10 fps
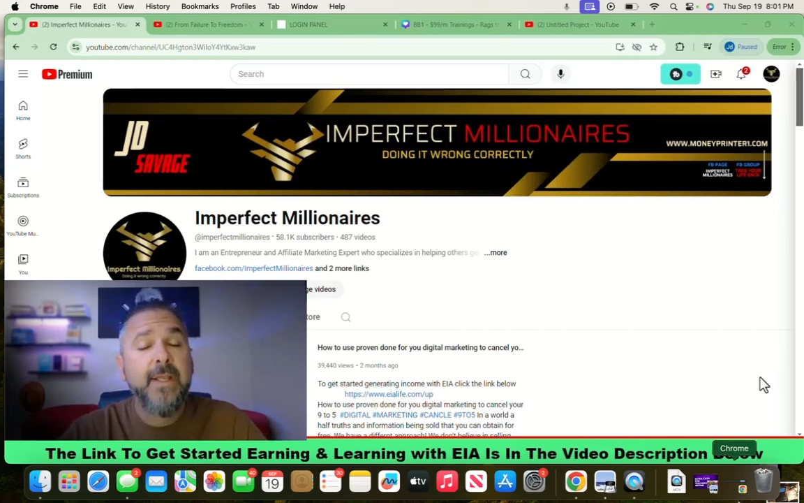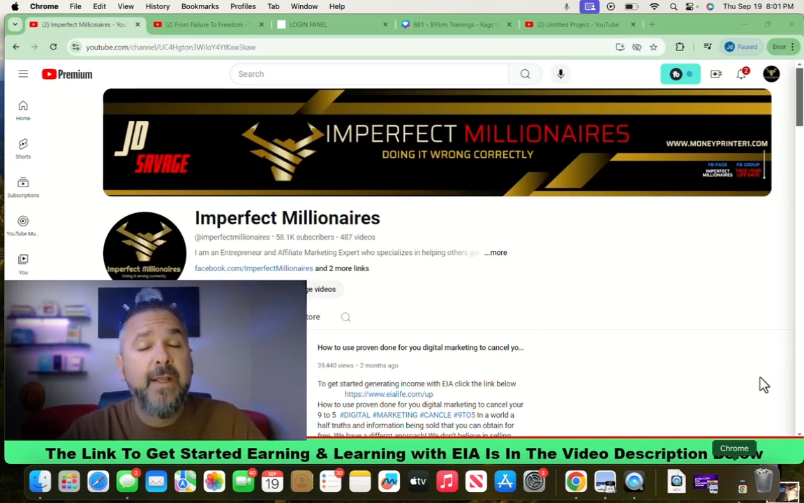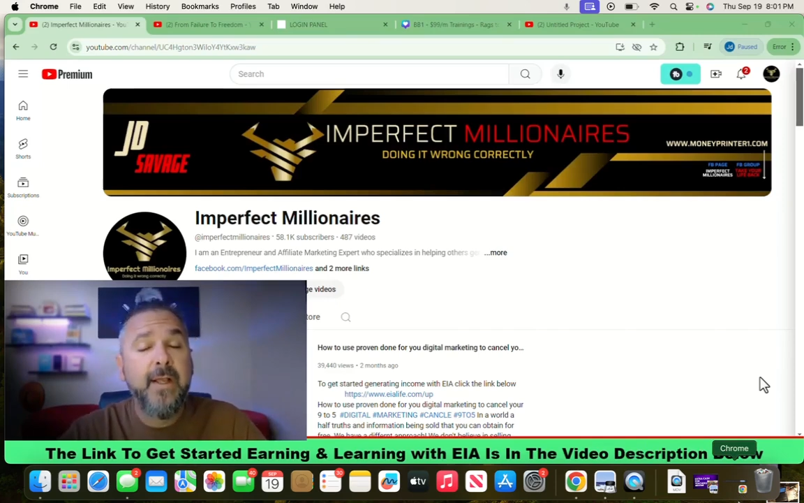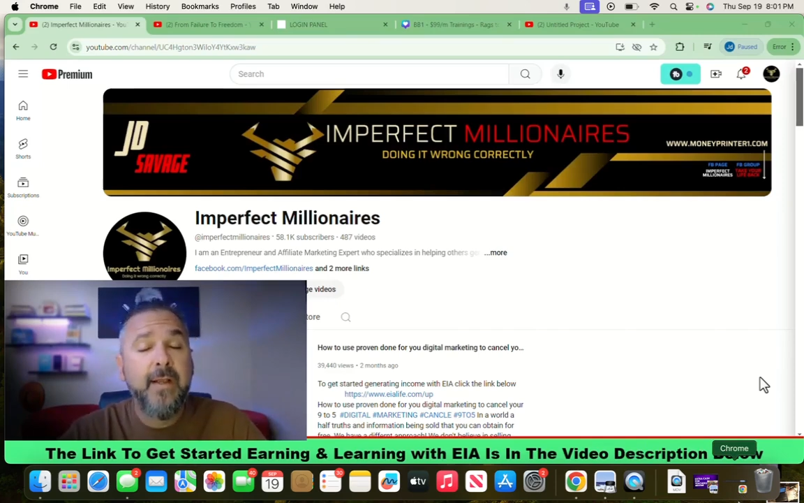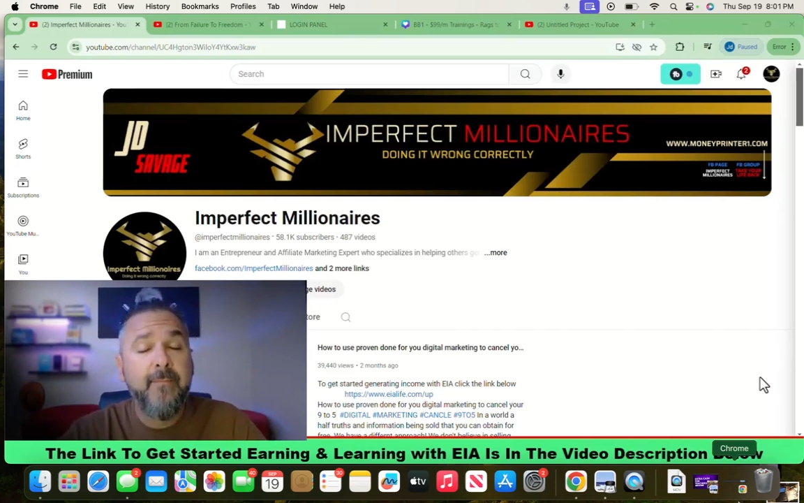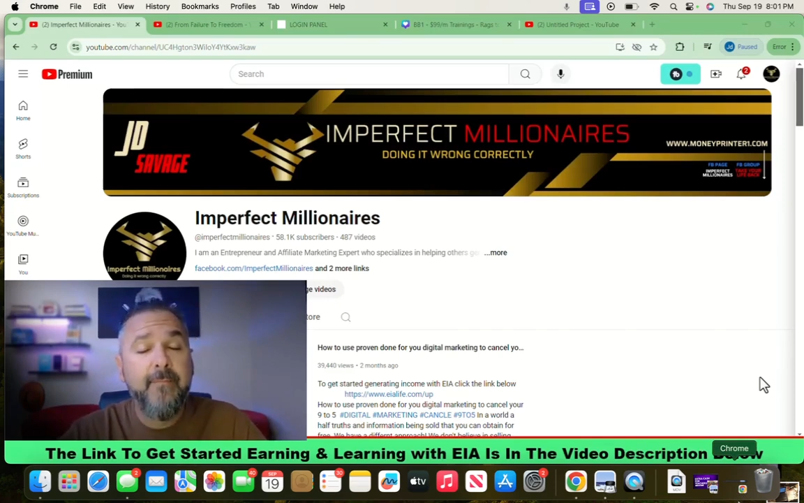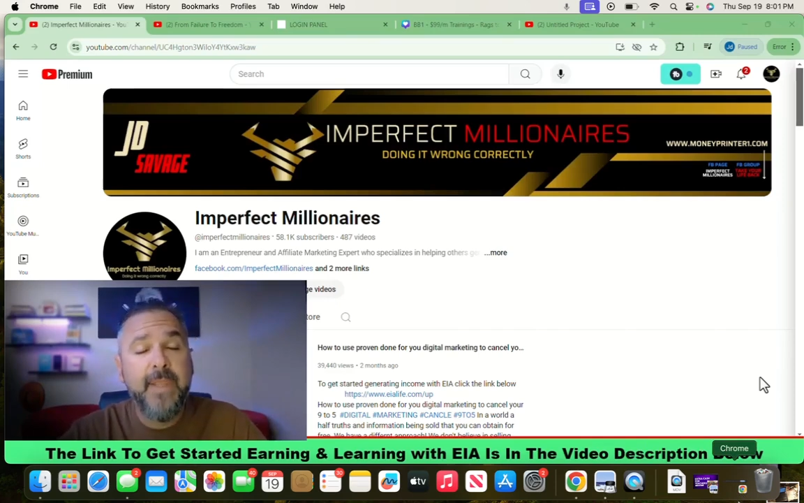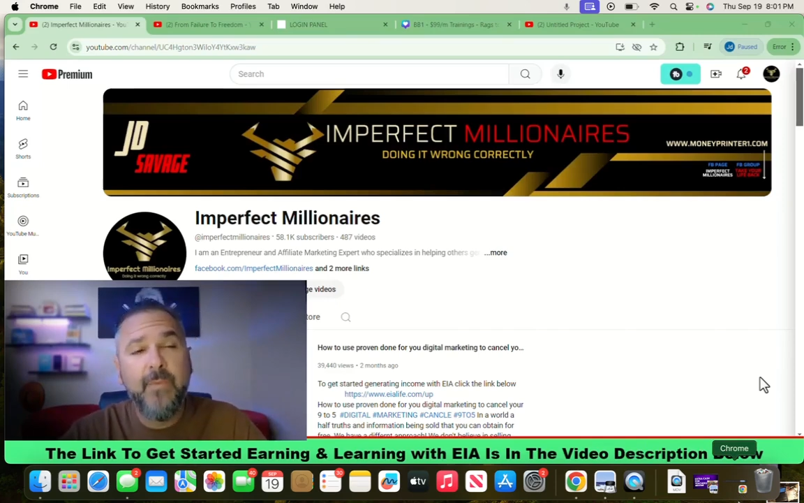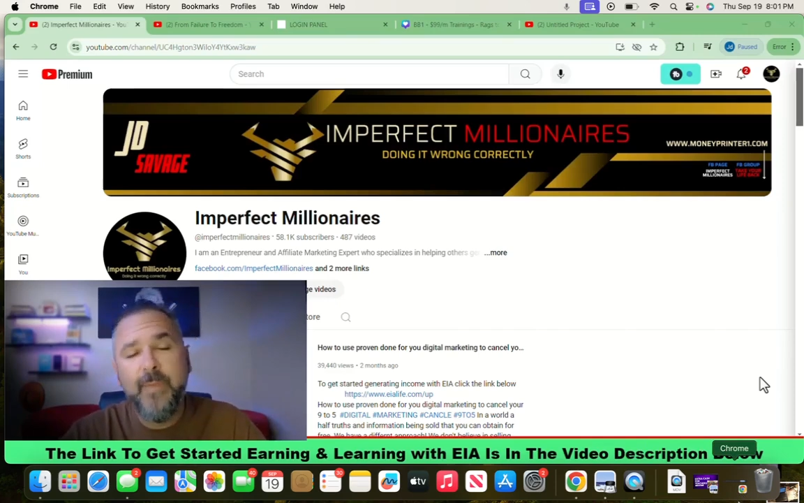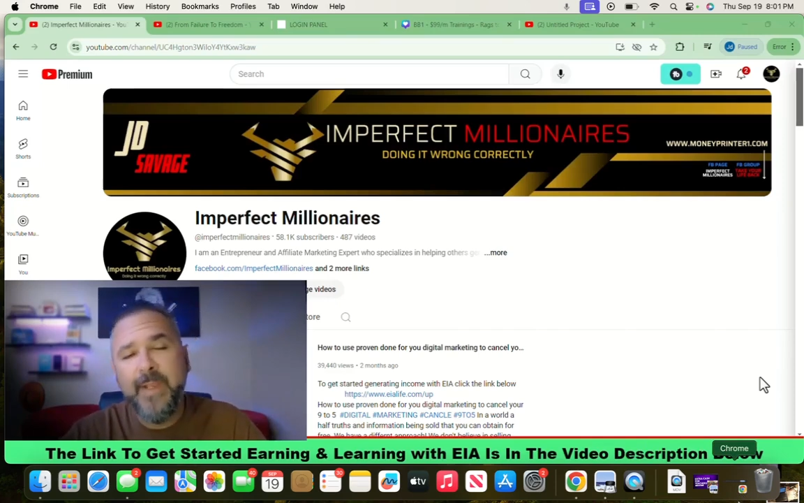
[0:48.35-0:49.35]

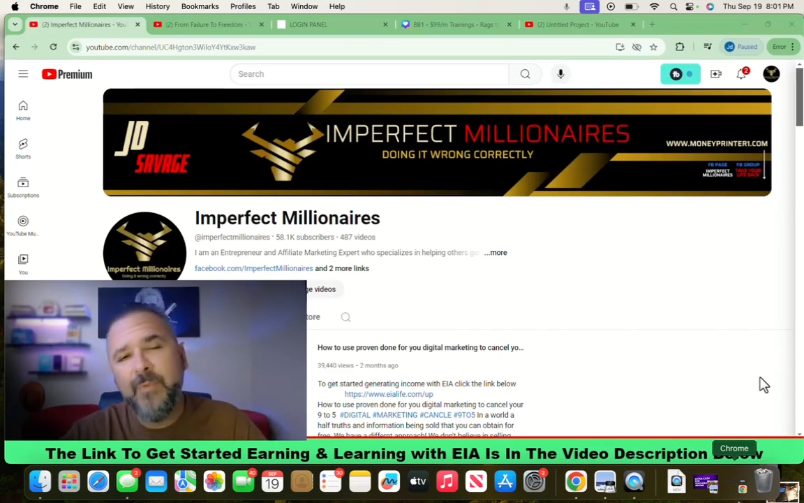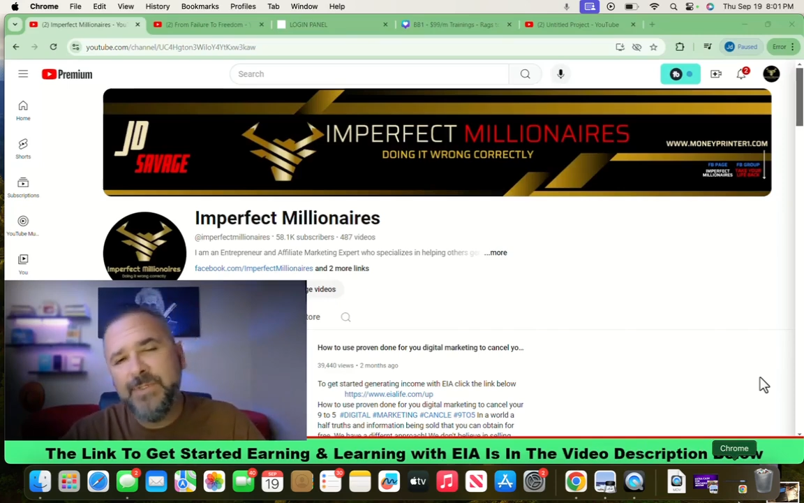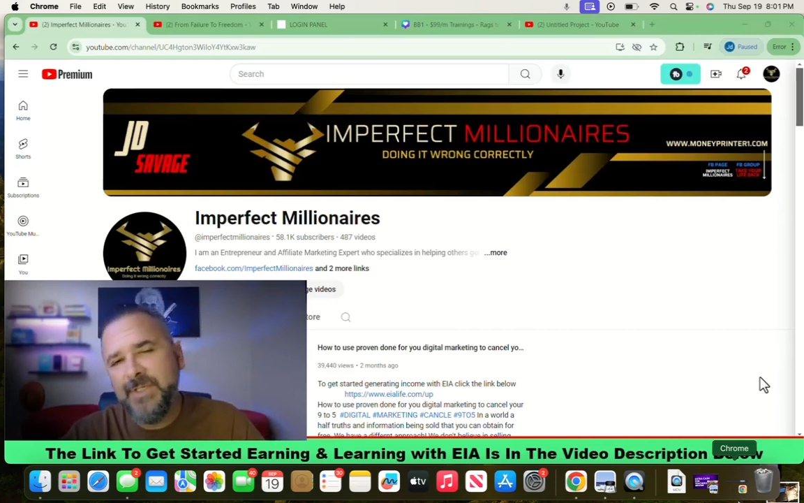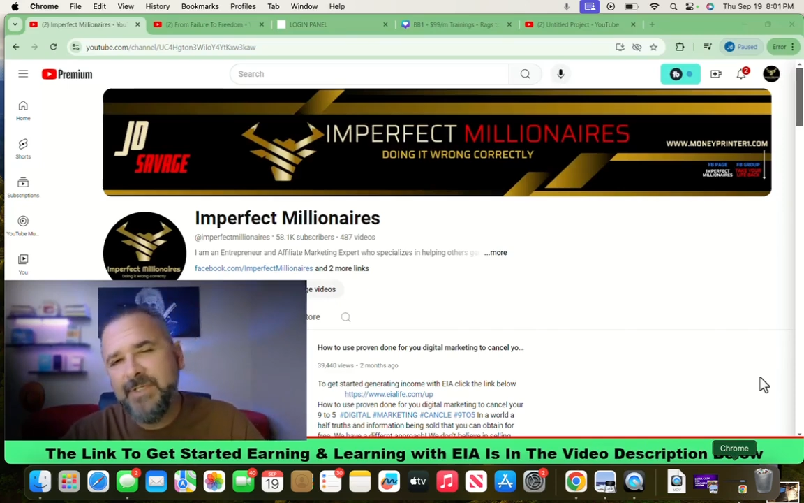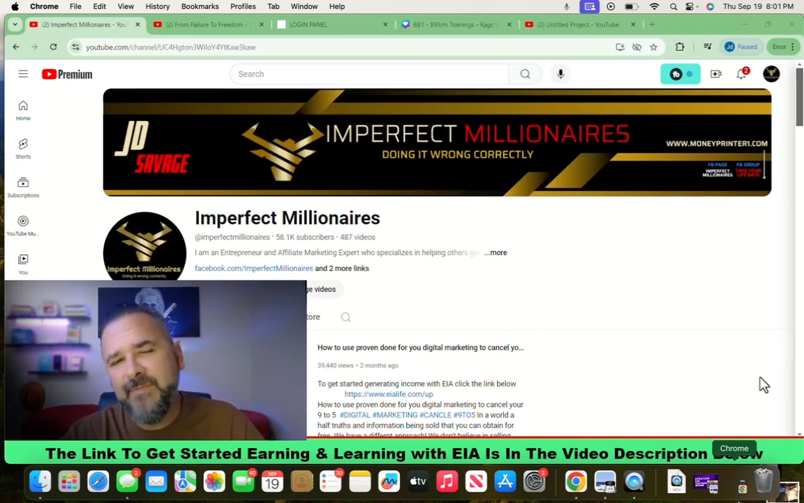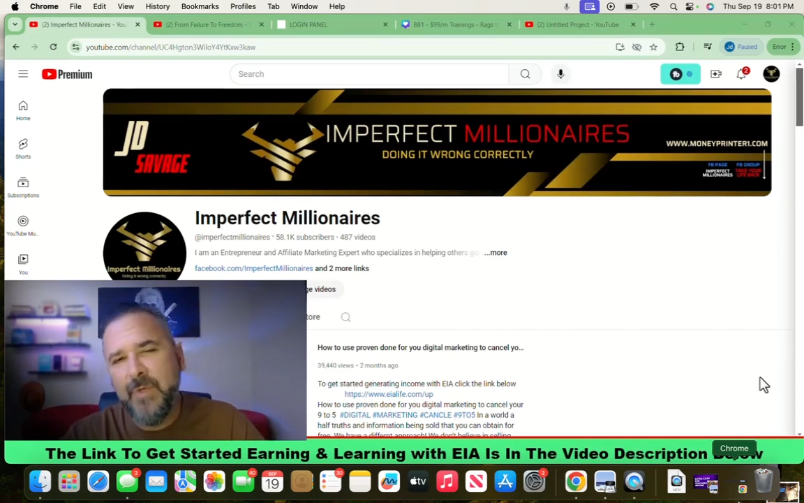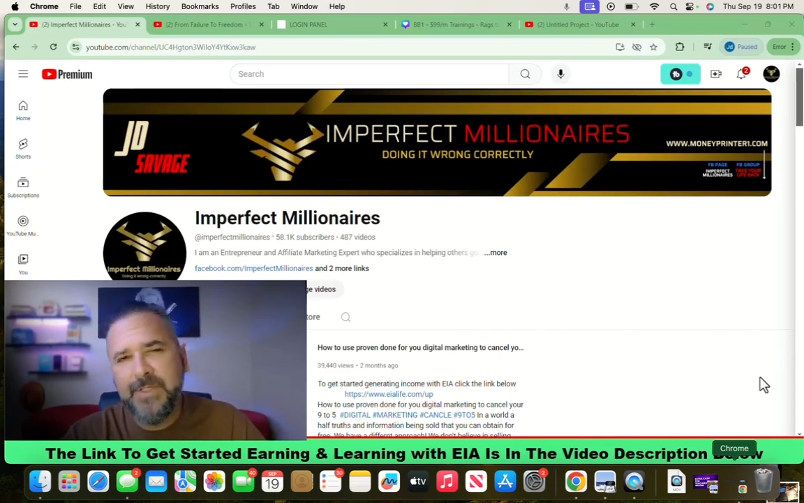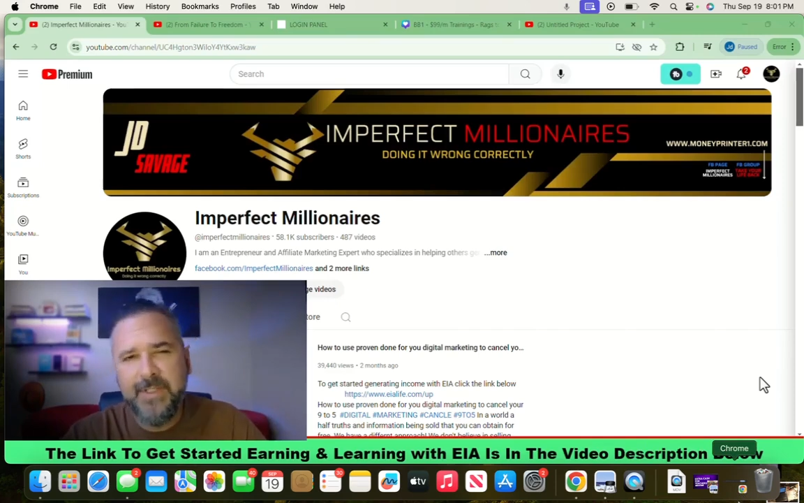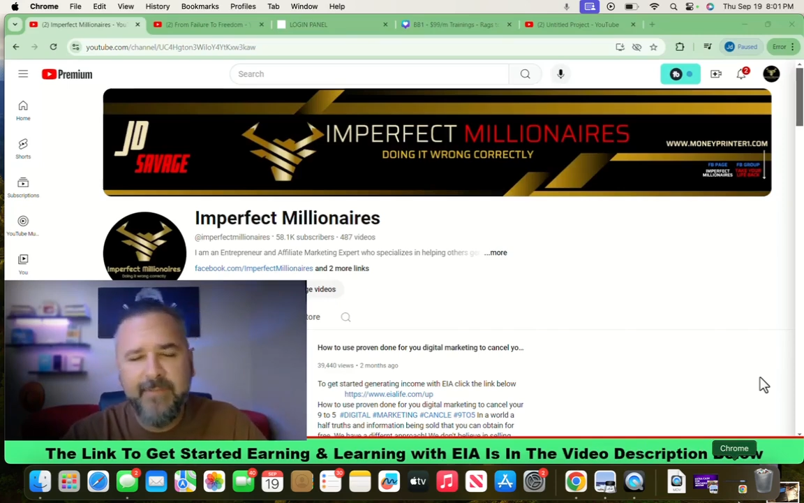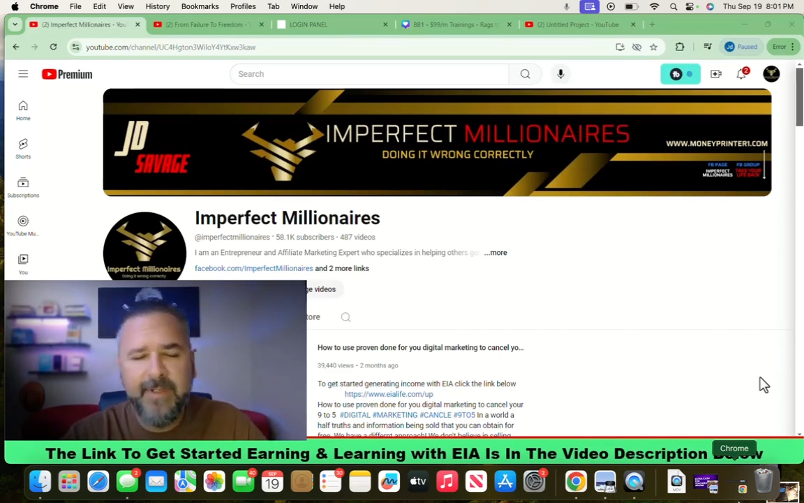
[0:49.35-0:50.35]
It will make more sense if you
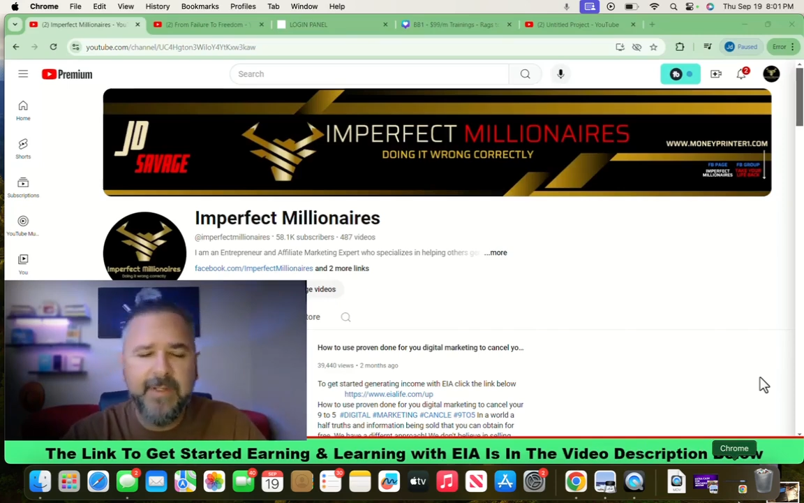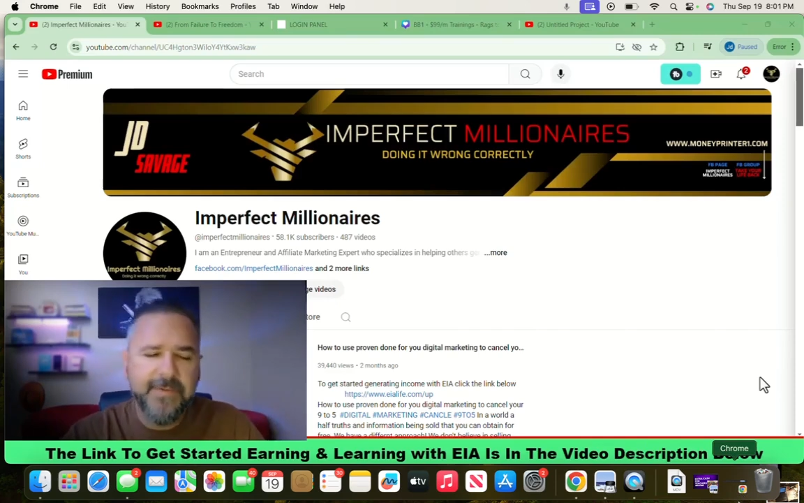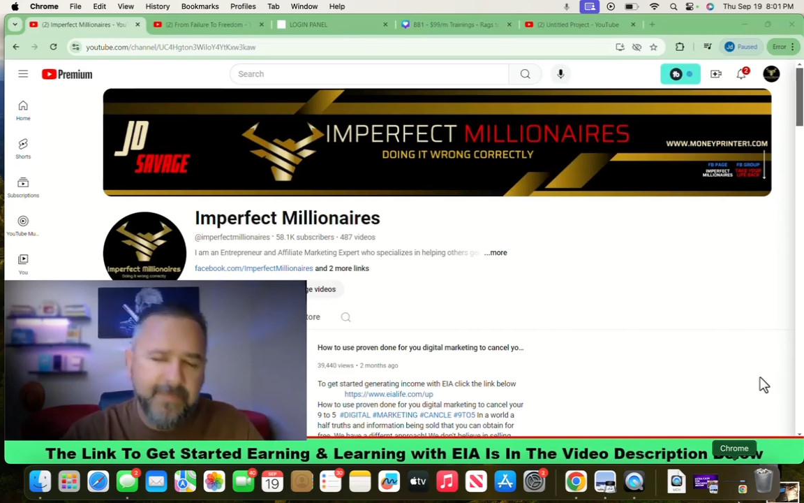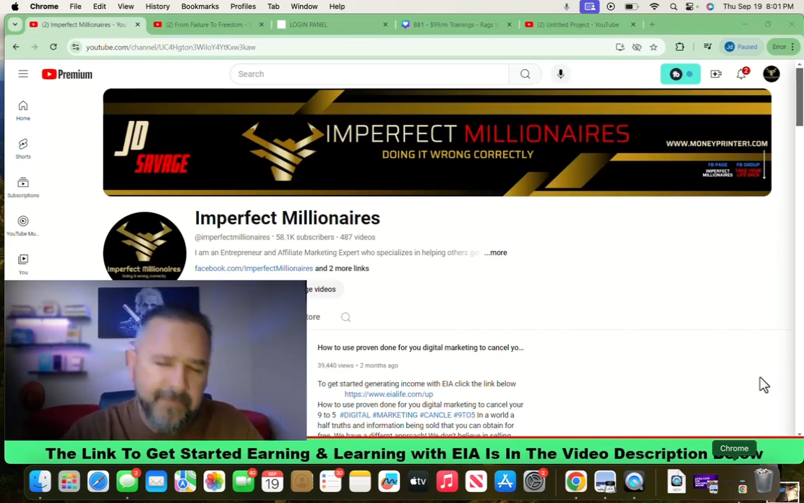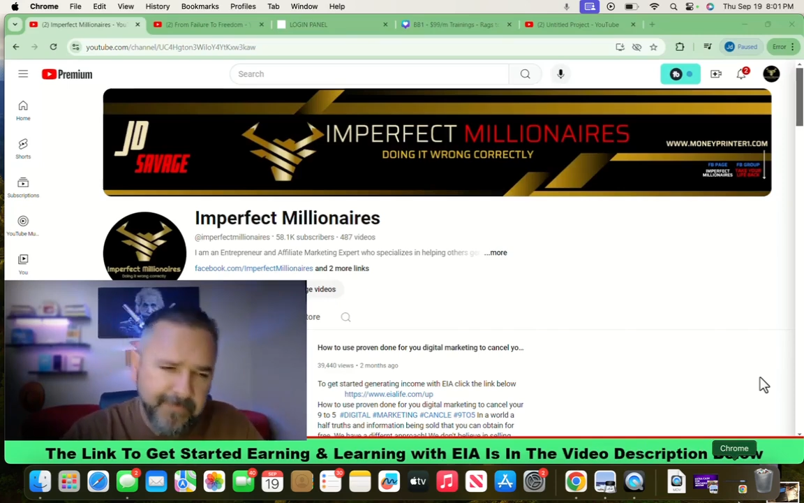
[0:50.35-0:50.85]
watch the other videos.